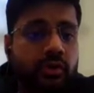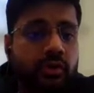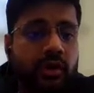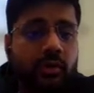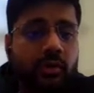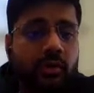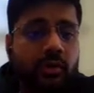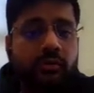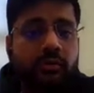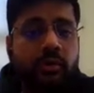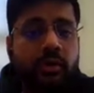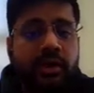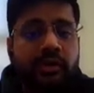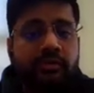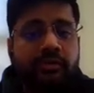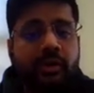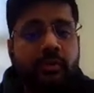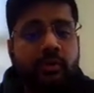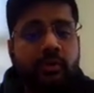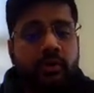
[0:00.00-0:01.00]
now what
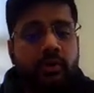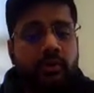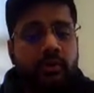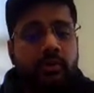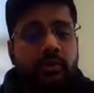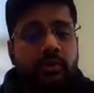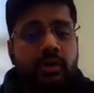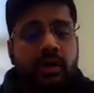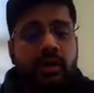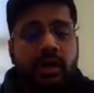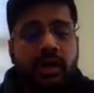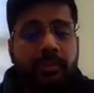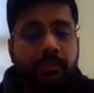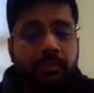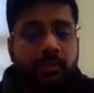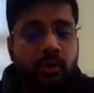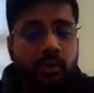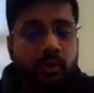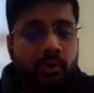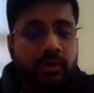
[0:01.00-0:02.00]
if I want to
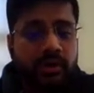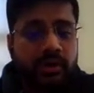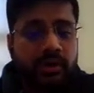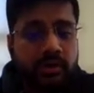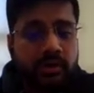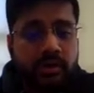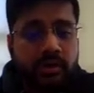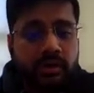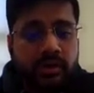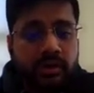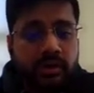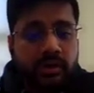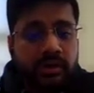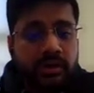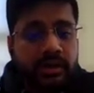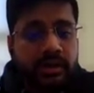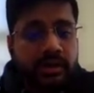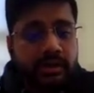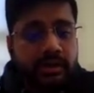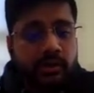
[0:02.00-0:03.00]
upload
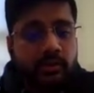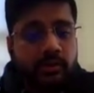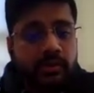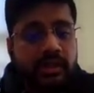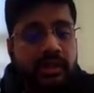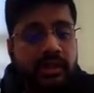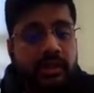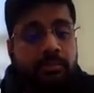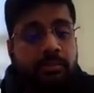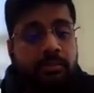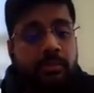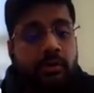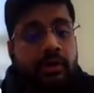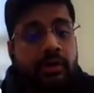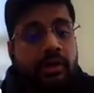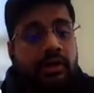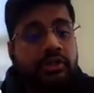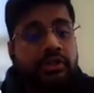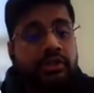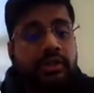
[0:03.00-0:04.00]
it to the
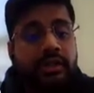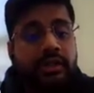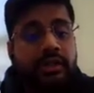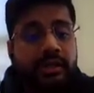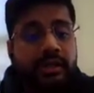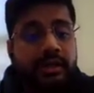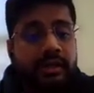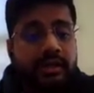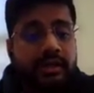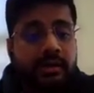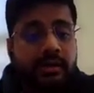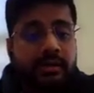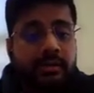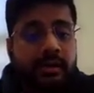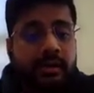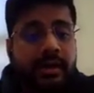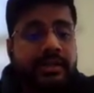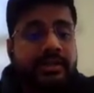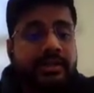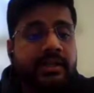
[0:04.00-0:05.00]
production tenant?
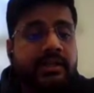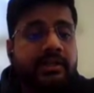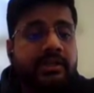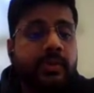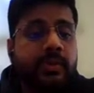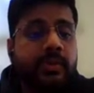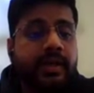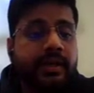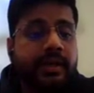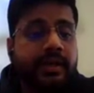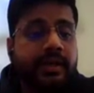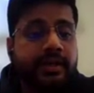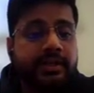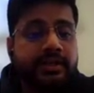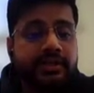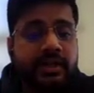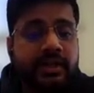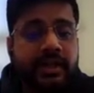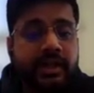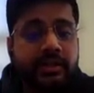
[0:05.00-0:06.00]
I change my tenant
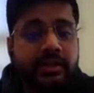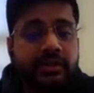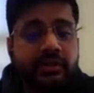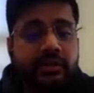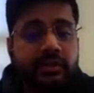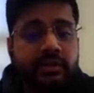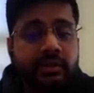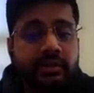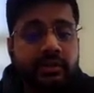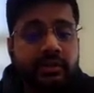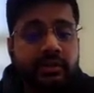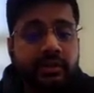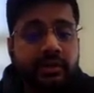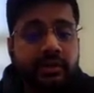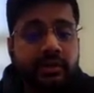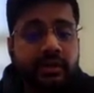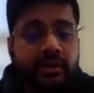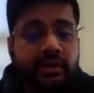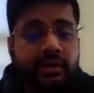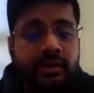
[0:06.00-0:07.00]
selection
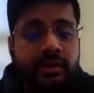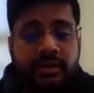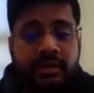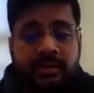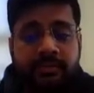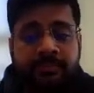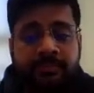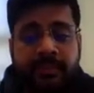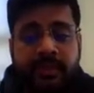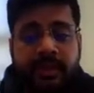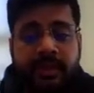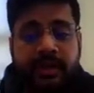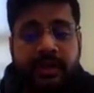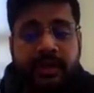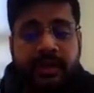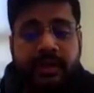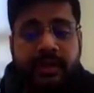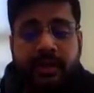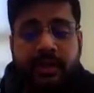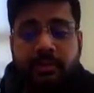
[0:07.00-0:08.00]
and
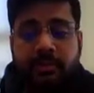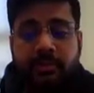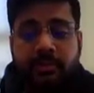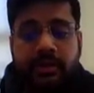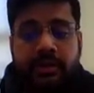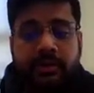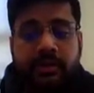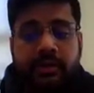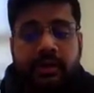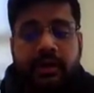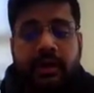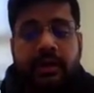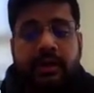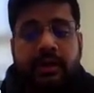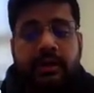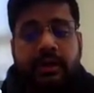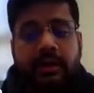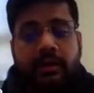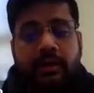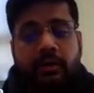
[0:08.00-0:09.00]
I come here
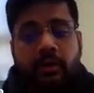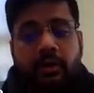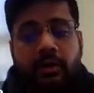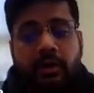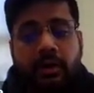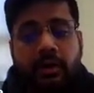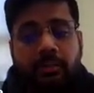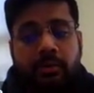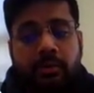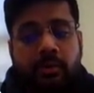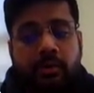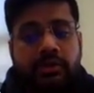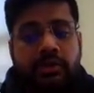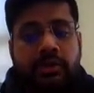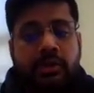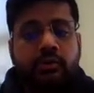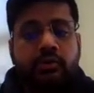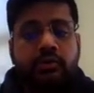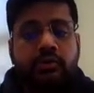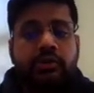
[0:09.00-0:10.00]
and click on upload
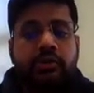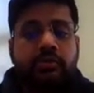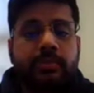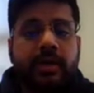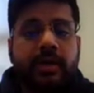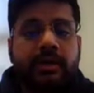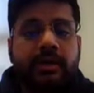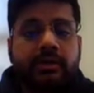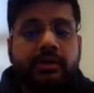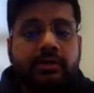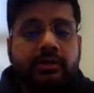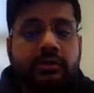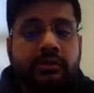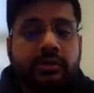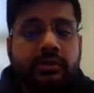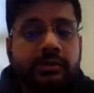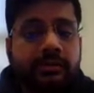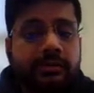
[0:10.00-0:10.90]
solutions package.